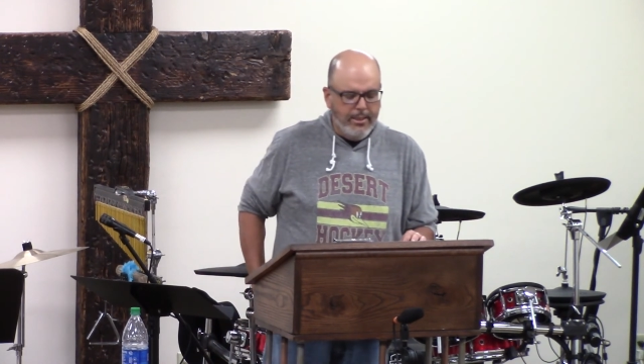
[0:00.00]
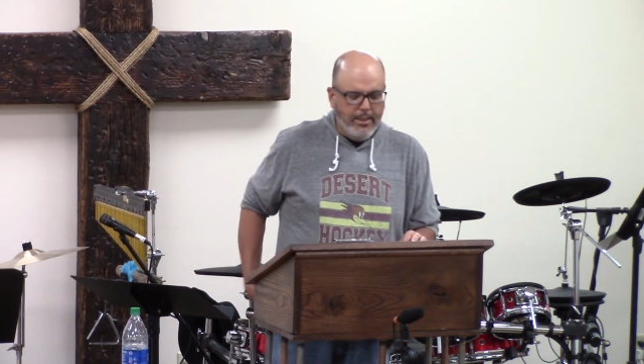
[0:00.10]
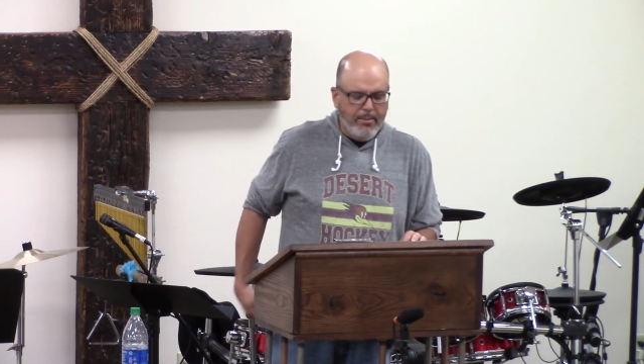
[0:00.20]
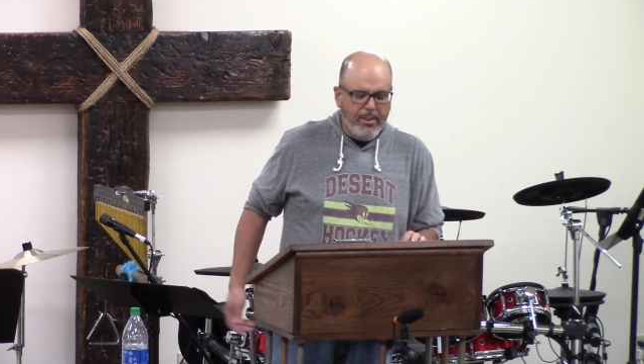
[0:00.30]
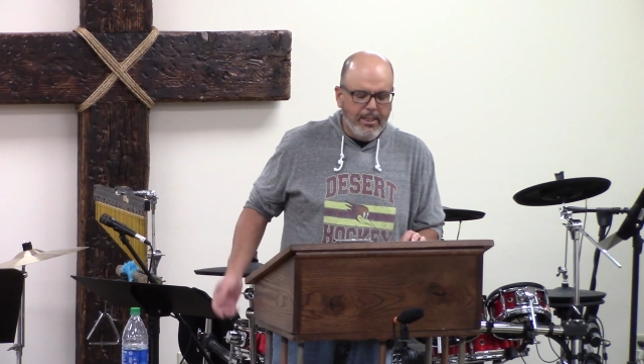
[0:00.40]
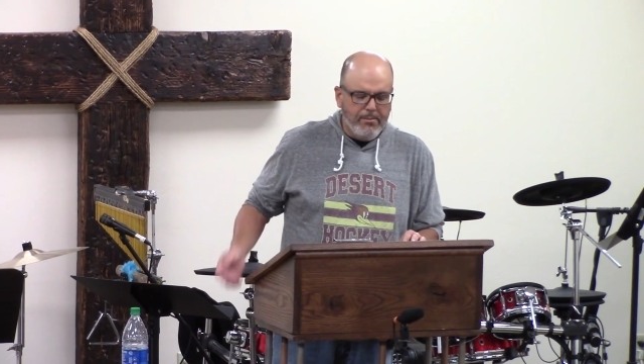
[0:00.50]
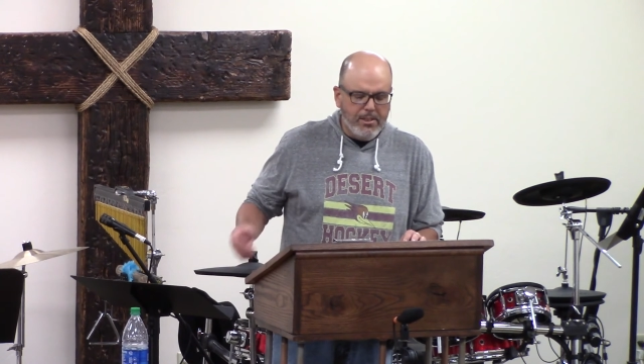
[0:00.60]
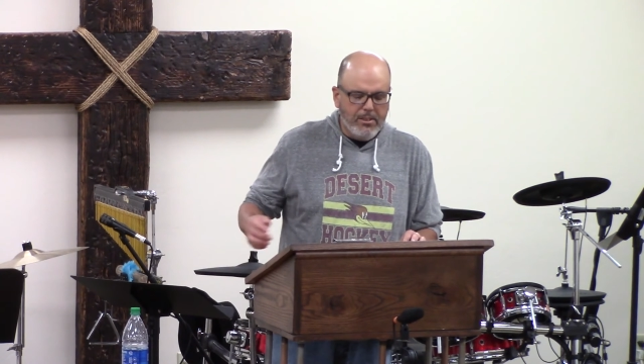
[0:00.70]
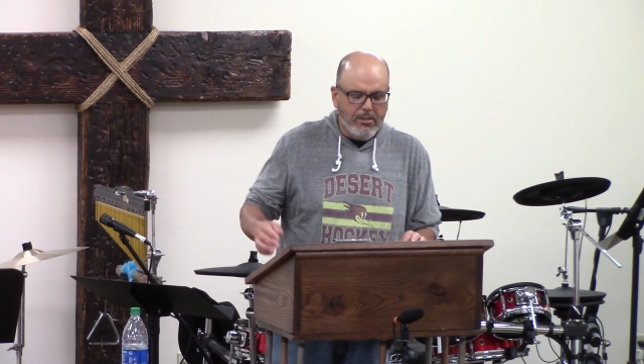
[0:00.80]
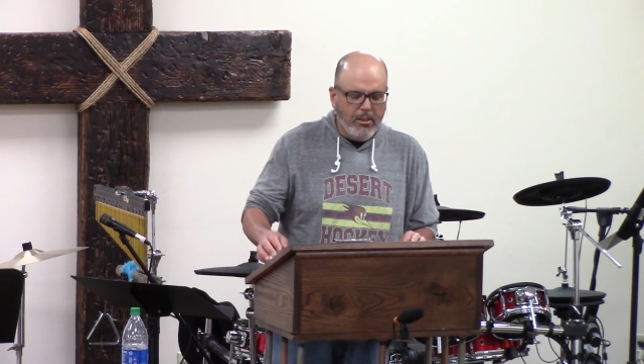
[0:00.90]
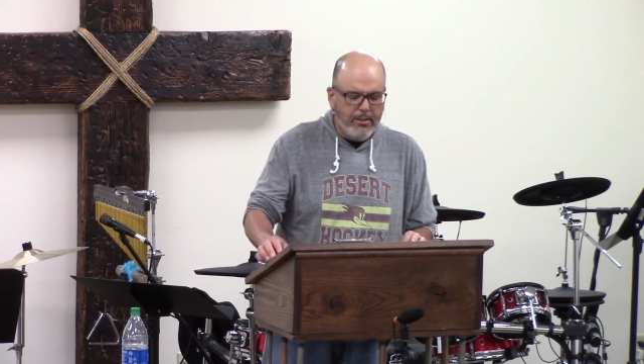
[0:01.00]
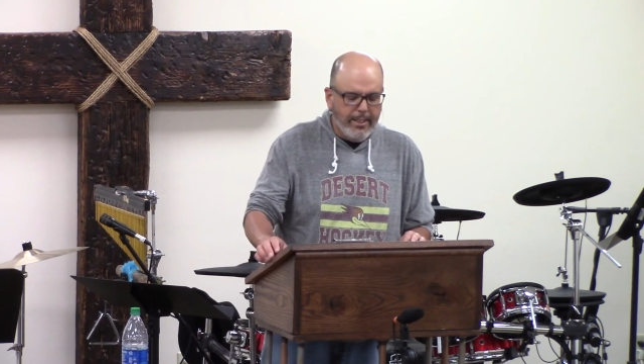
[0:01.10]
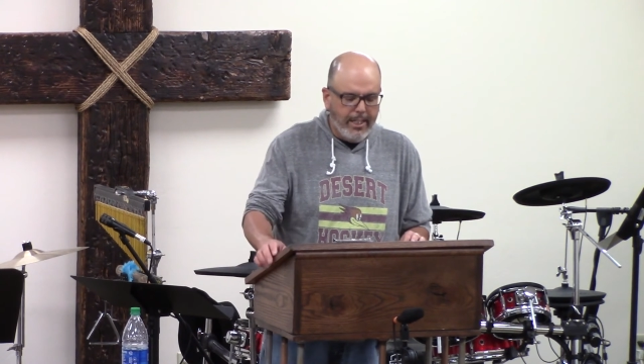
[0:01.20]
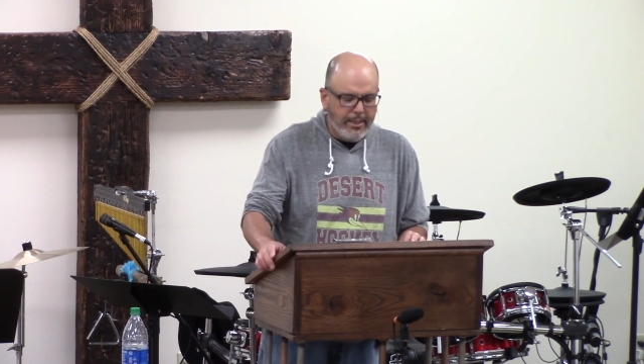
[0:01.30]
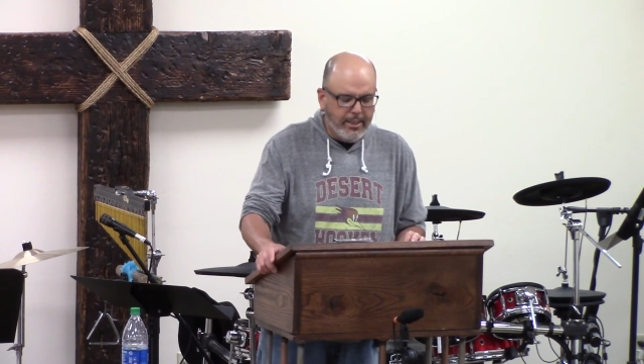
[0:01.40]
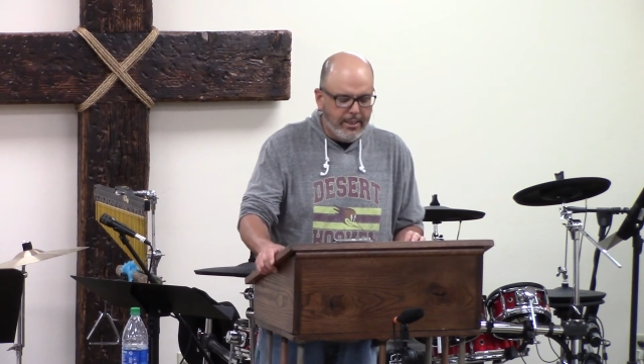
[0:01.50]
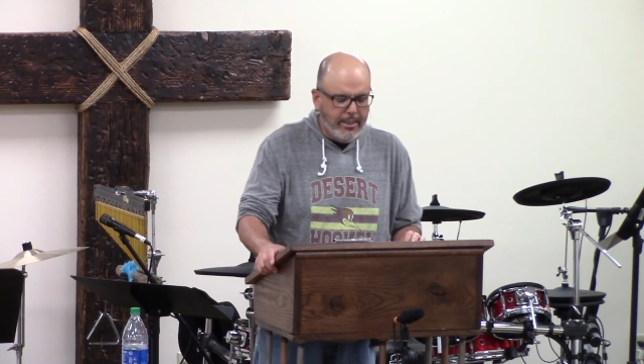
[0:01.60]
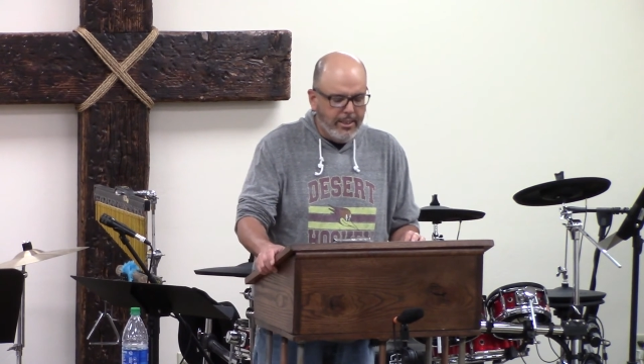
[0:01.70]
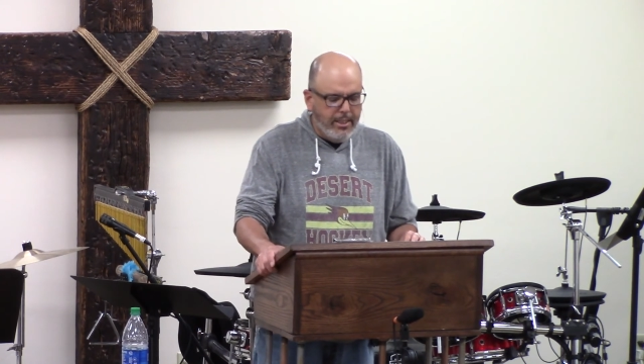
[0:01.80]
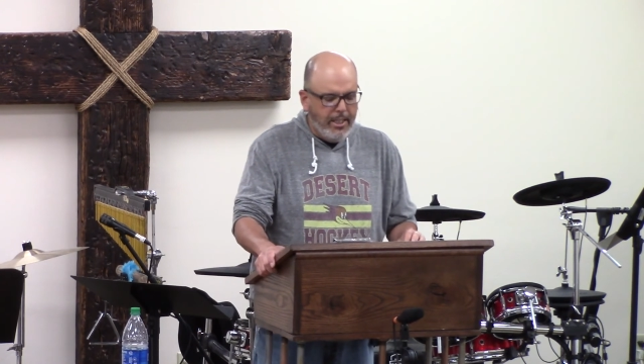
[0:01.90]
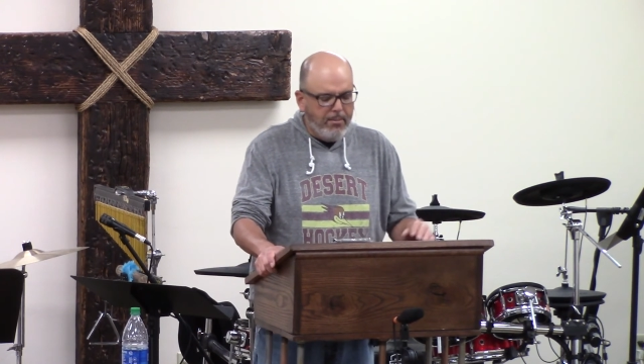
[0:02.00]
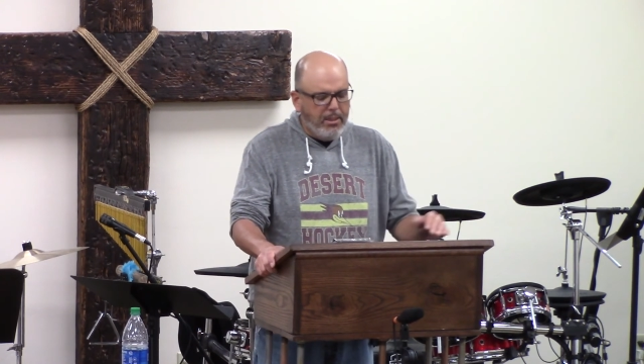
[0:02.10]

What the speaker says: it. It becomes a stall tactic. It